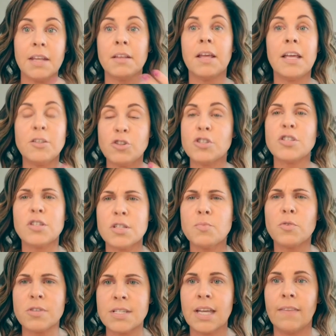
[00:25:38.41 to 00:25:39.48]
It just looks
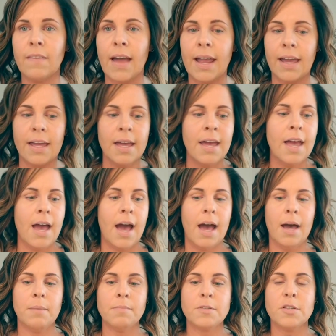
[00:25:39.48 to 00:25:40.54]
more skin-like.
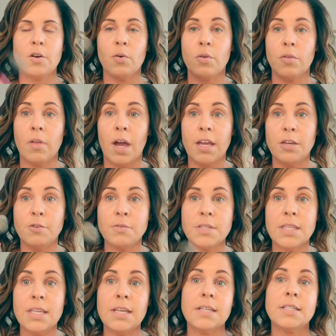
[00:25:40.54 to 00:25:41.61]
Um, so I use
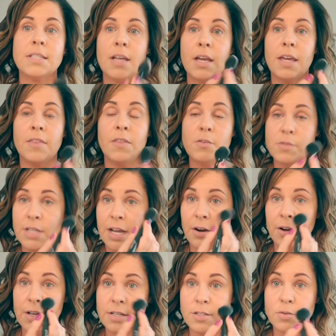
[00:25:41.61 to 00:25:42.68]
this in those
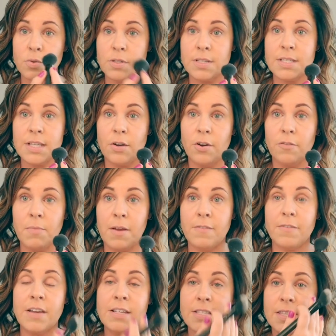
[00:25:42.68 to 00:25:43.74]
areas towards the center of my
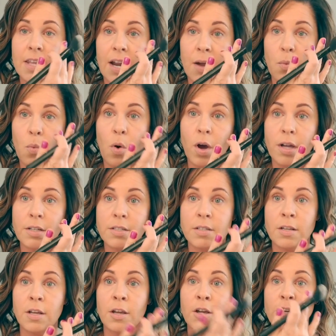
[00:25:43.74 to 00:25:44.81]
face that I
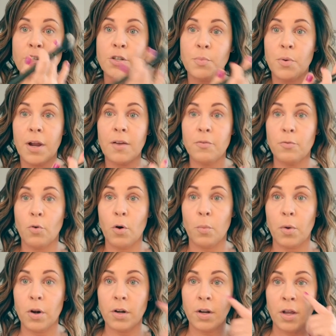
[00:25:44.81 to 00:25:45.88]
want to bring
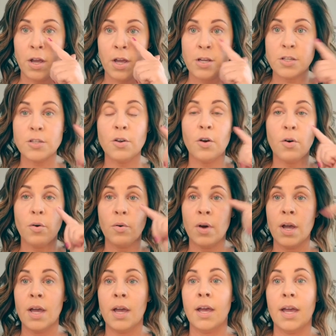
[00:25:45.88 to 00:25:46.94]
forward. So
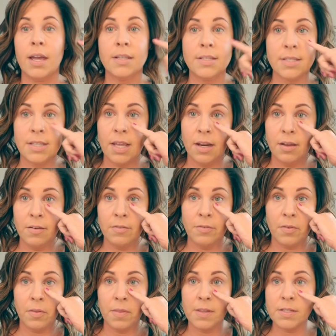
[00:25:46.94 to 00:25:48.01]
instead
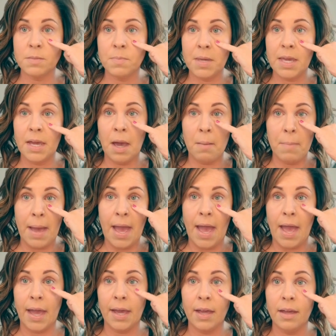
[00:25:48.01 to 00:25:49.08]
of this being a
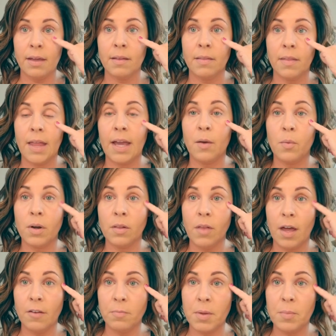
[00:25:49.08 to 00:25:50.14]
bag, like what a
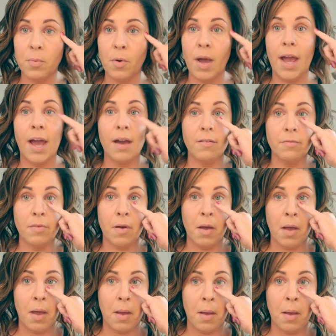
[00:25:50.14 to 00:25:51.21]
lot of people have,
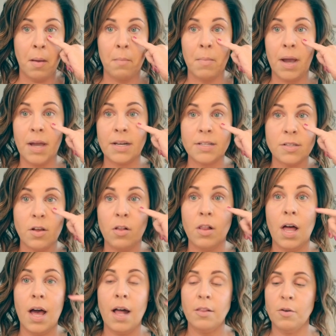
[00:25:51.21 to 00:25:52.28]
mine is all
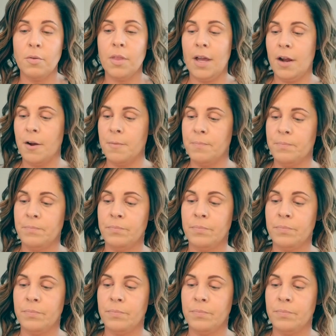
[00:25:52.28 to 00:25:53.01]
hollow there.